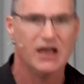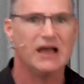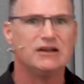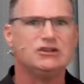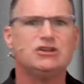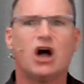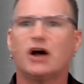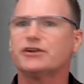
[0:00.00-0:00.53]

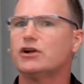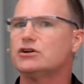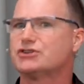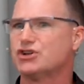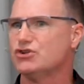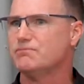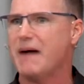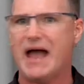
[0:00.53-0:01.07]
And none are
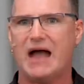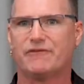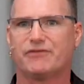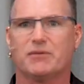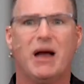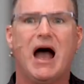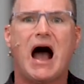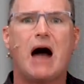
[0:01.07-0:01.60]
too bad
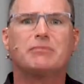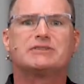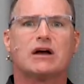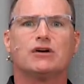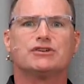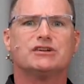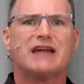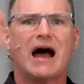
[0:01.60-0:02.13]
for him. I'm
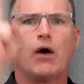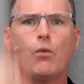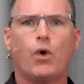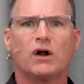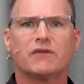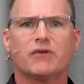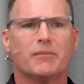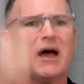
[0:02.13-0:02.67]
telling you, not
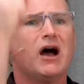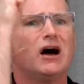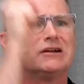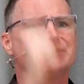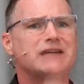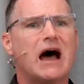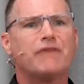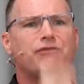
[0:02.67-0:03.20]
one of them. A
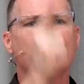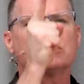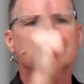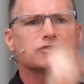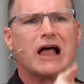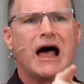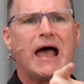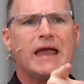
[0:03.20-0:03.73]
devil's
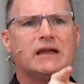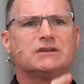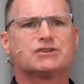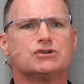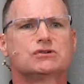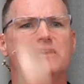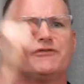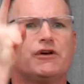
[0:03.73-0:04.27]
lying
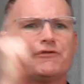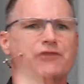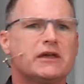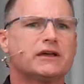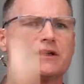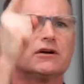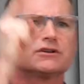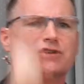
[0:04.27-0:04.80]
to you if you
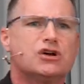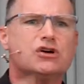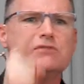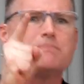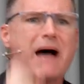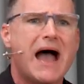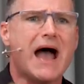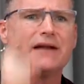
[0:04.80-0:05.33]
think you're too
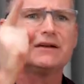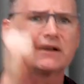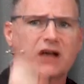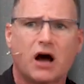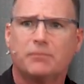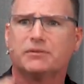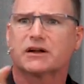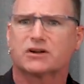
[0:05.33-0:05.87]
bad to
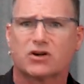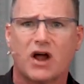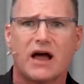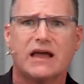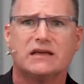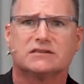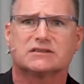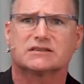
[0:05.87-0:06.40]
come to
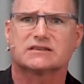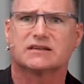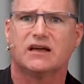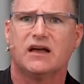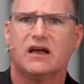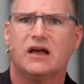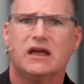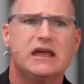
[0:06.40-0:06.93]
Christ.
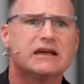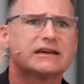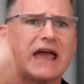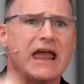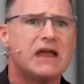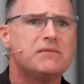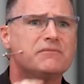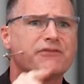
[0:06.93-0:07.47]
He
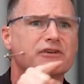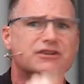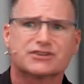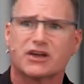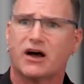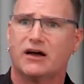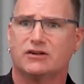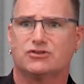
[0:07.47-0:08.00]
came for
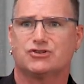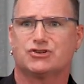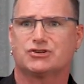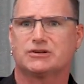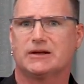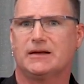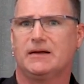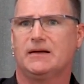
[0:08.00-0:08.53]
such.